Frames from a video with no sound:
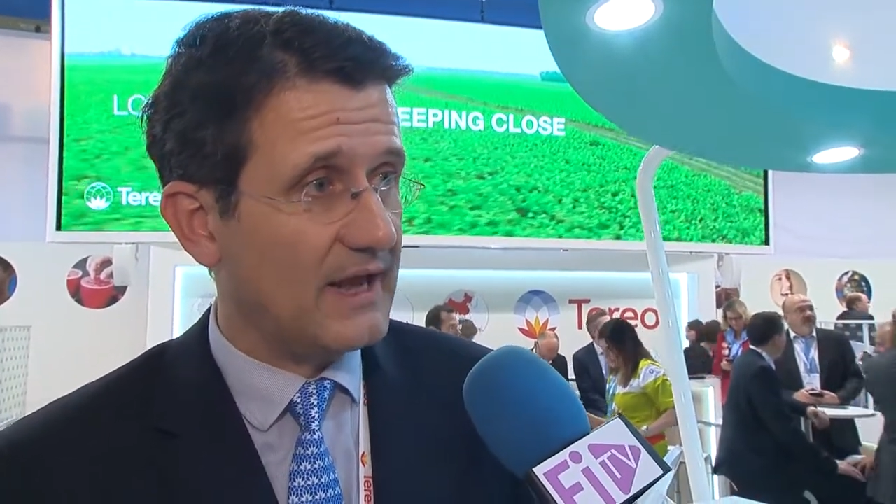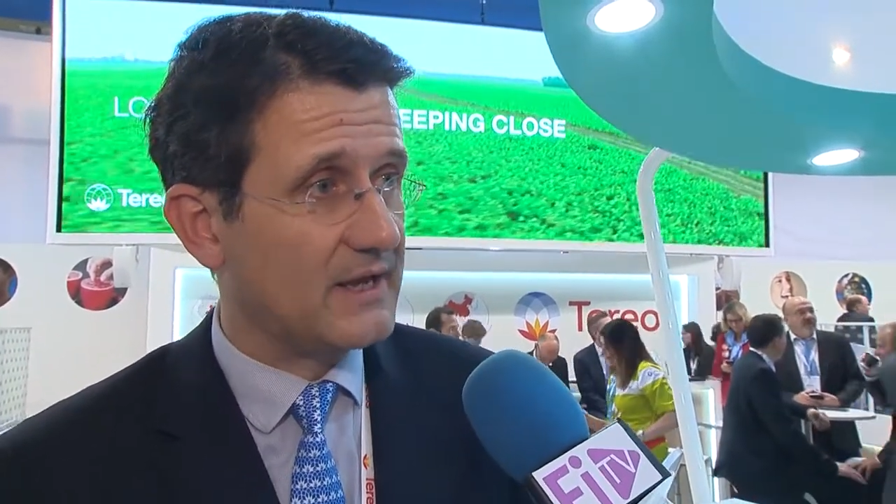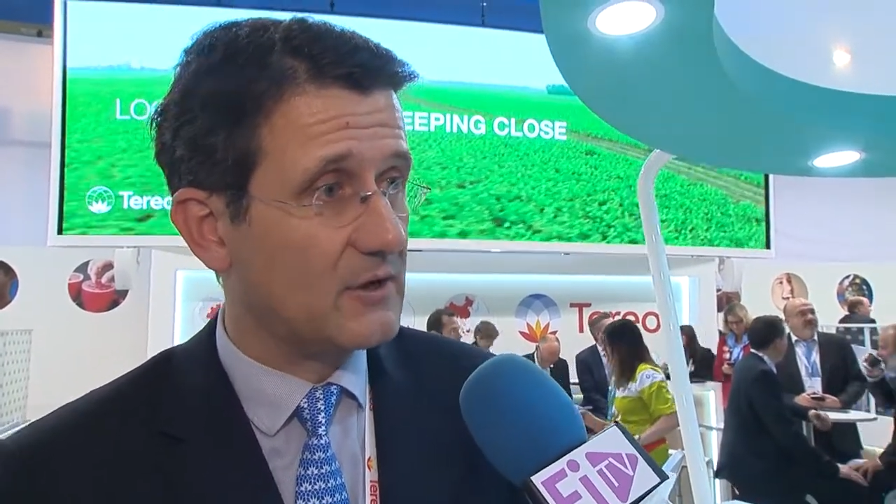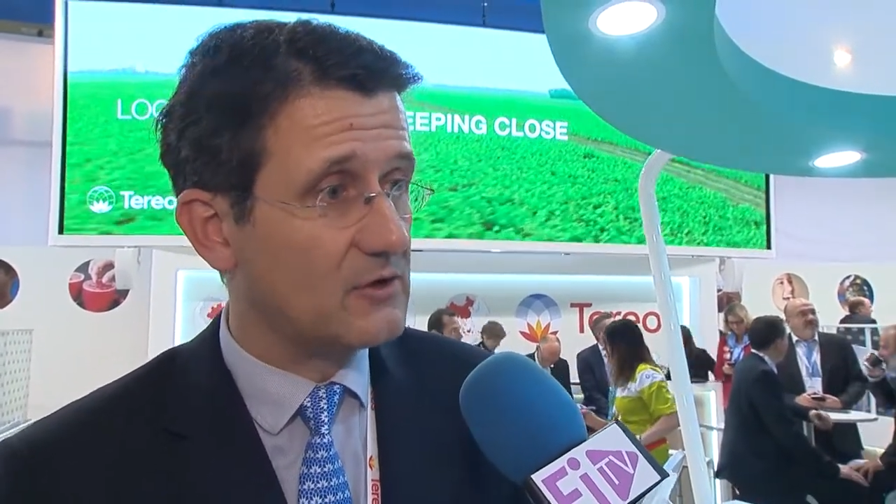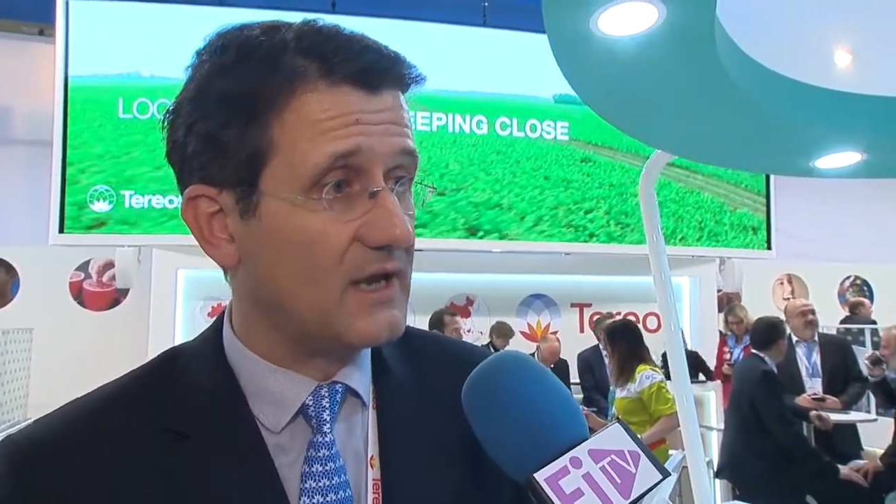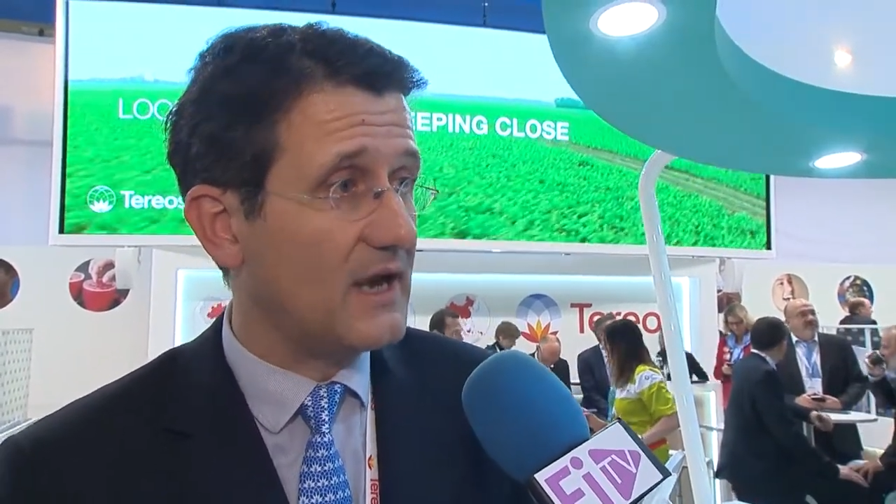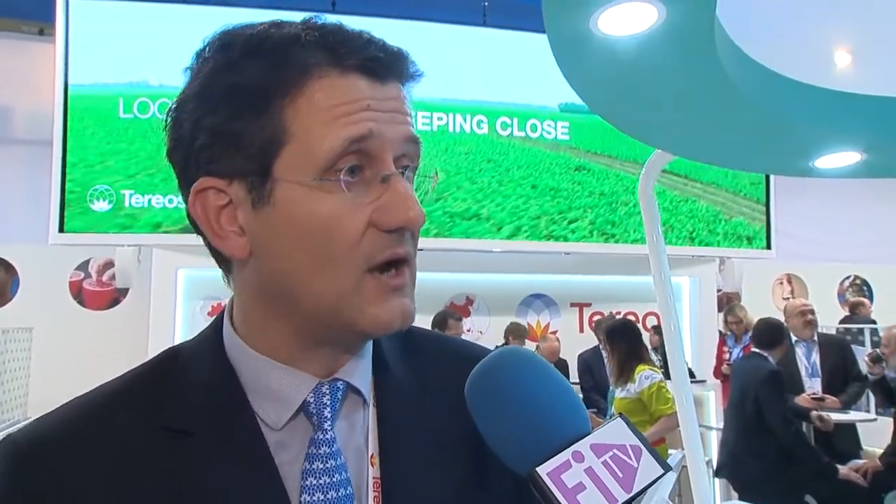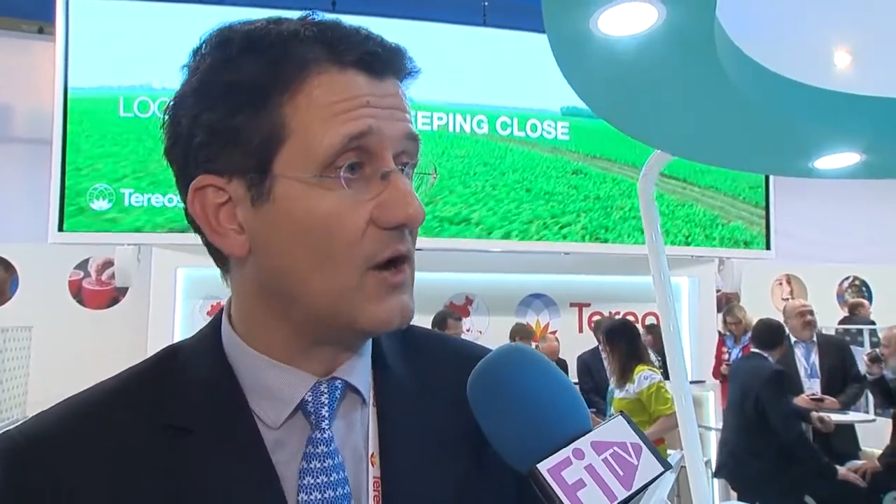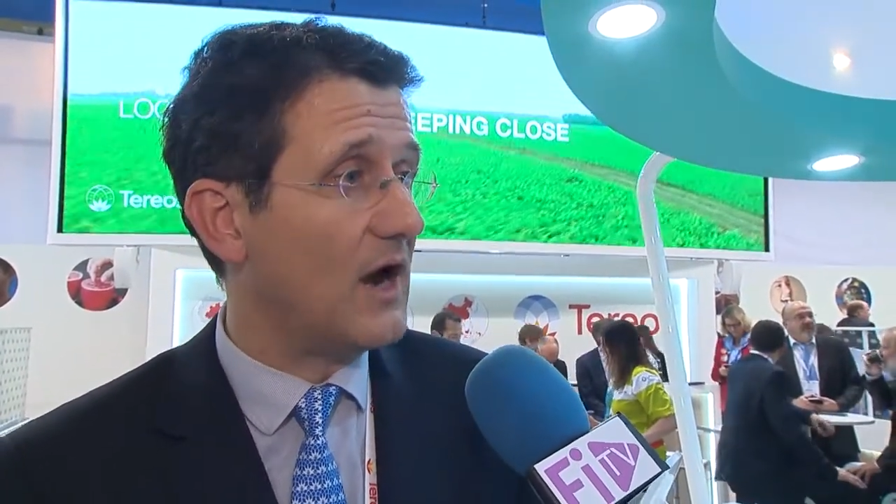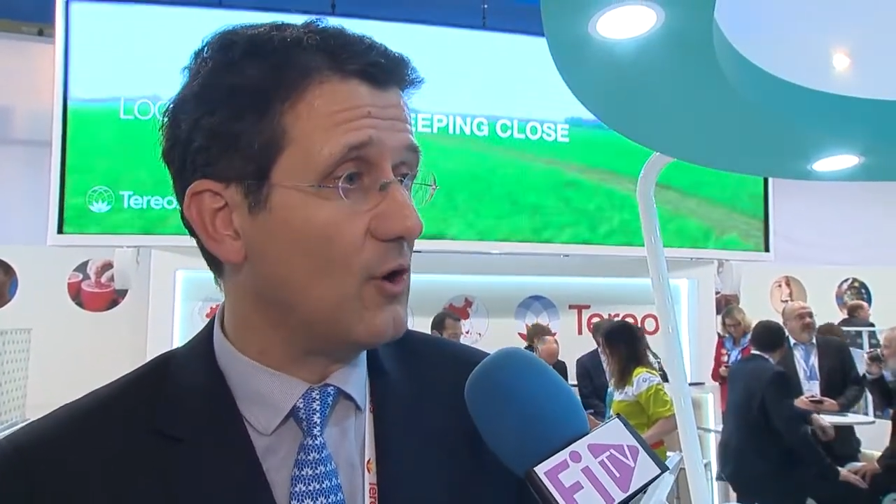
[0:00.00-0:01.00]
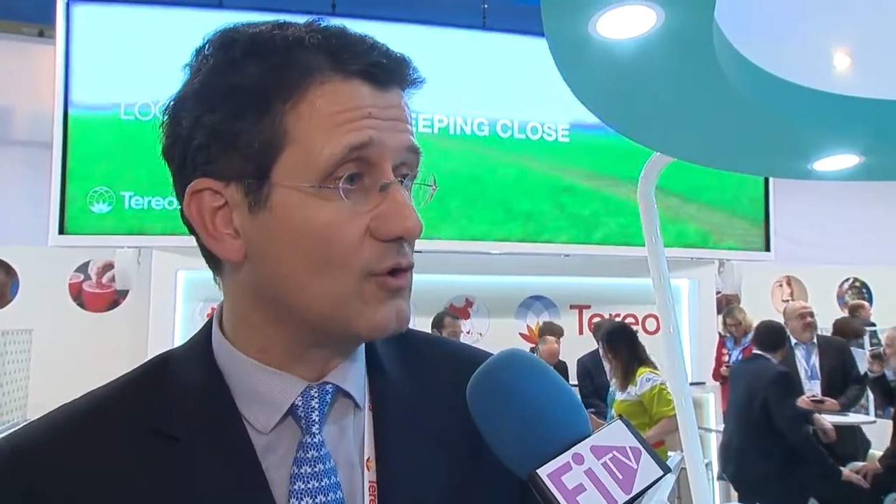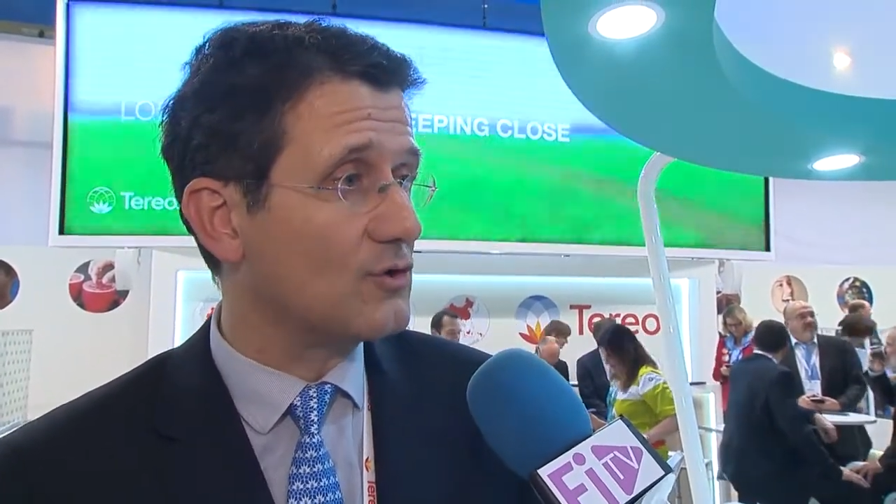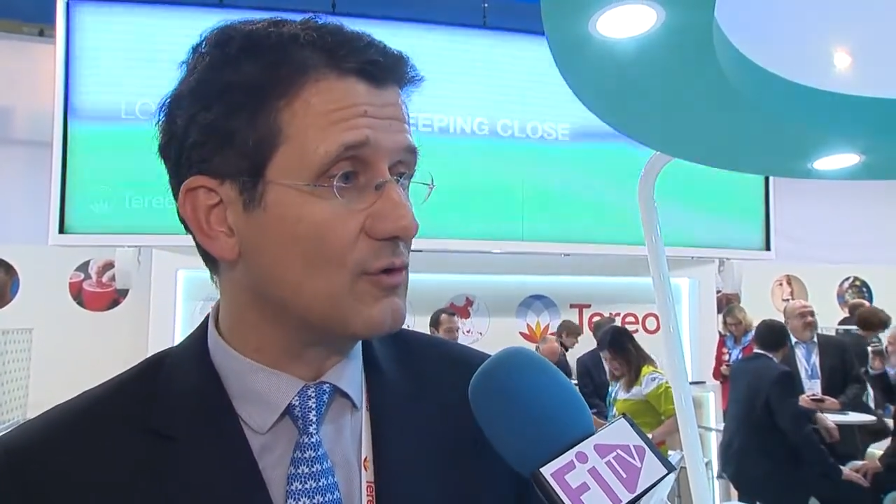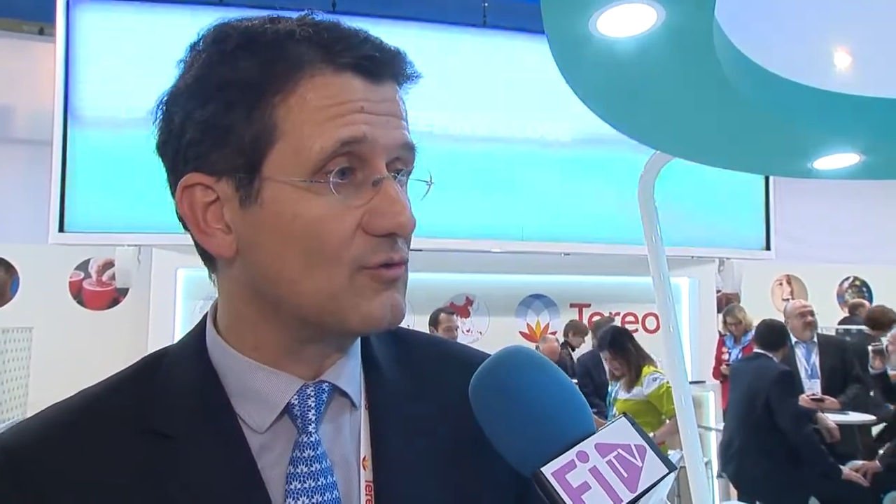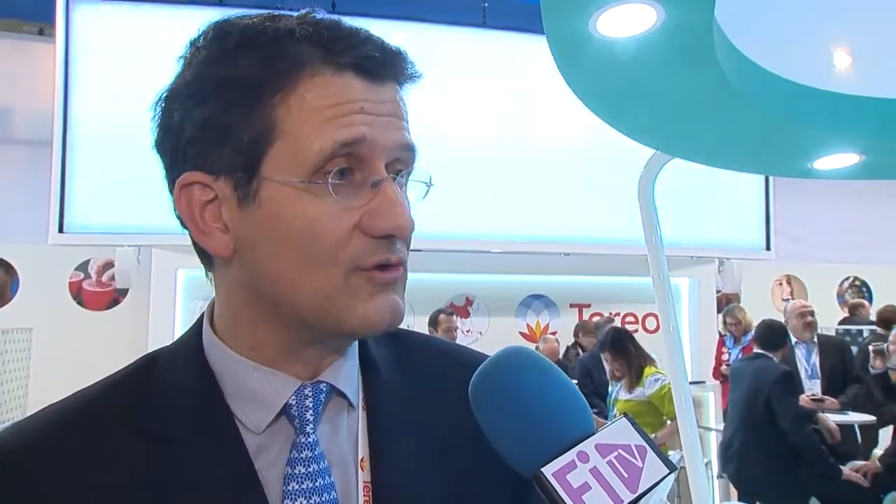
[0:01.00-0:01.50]
like, okay,
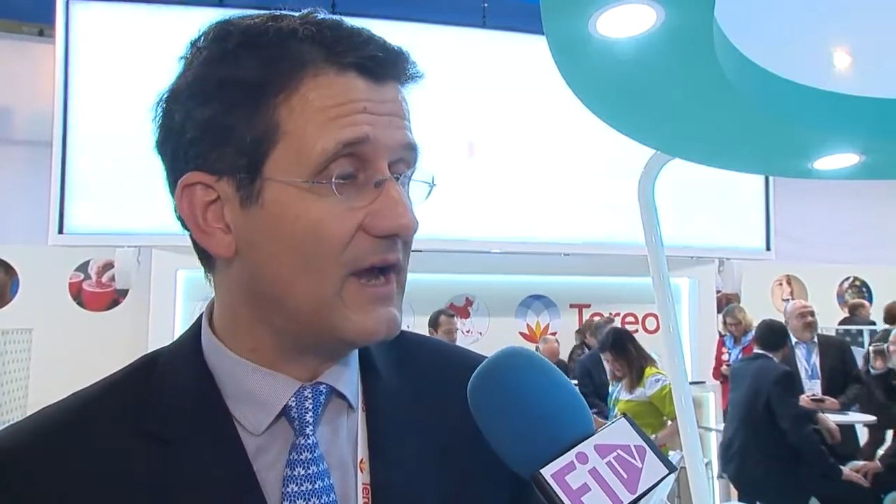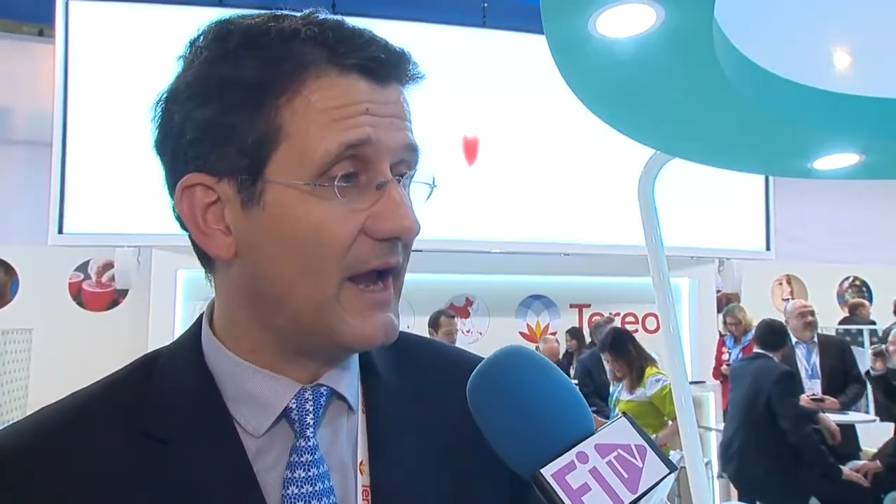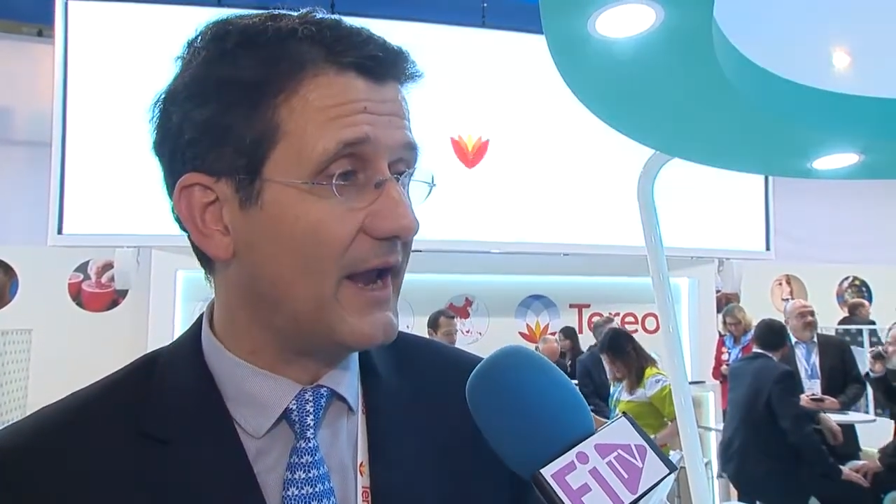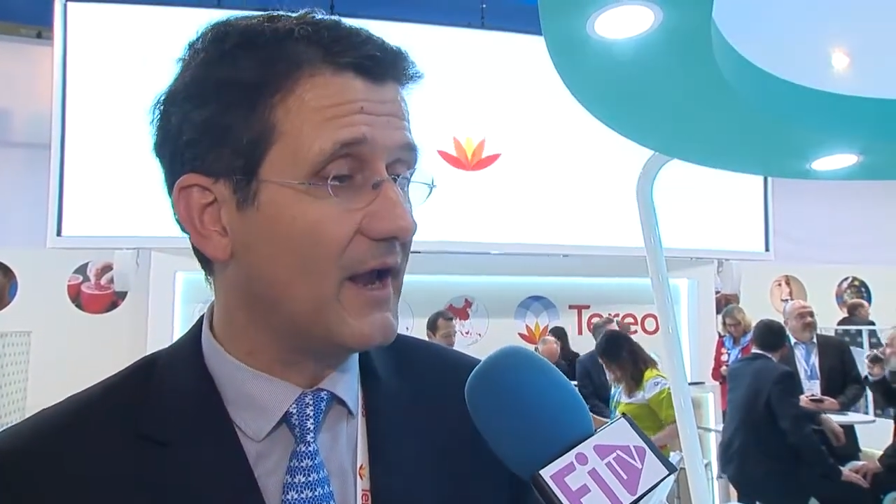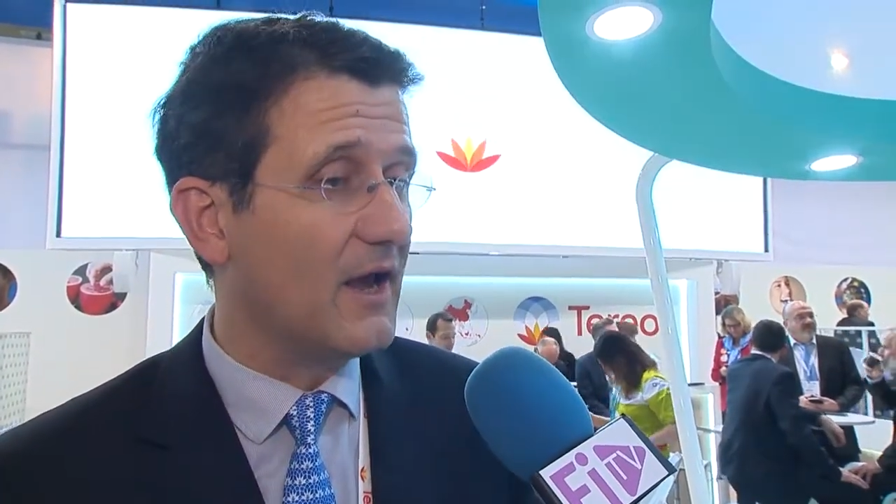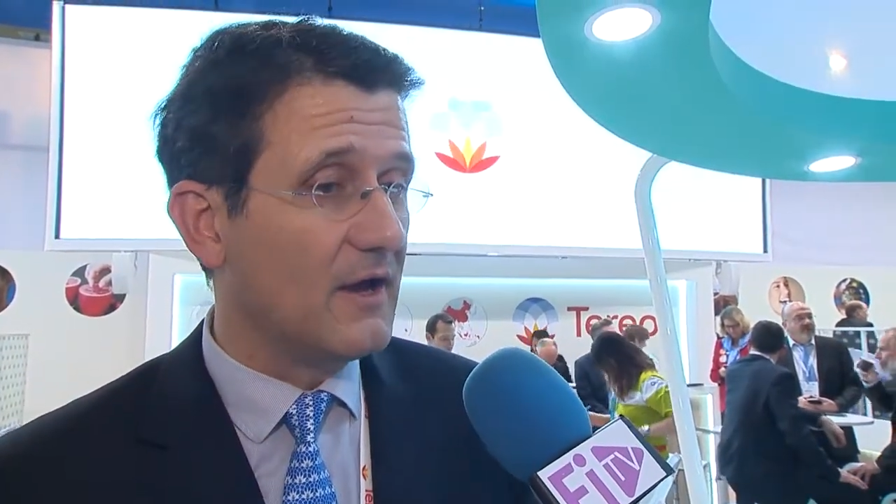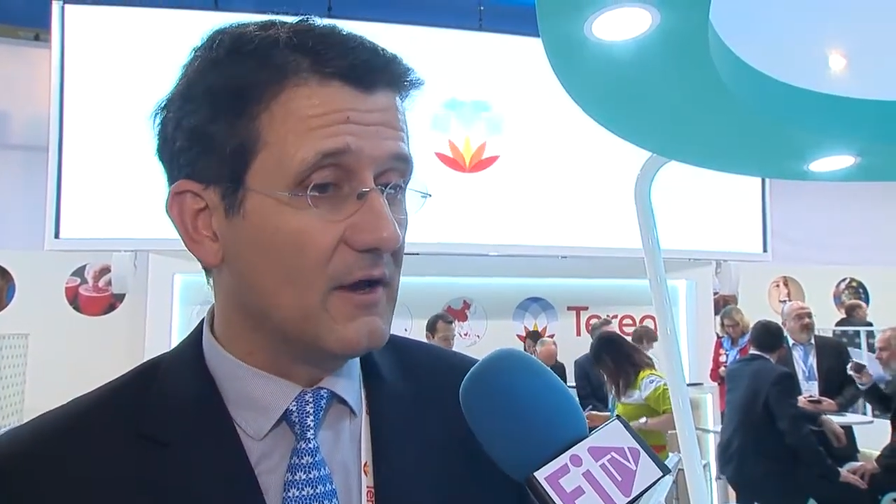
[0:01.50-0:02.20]
how could I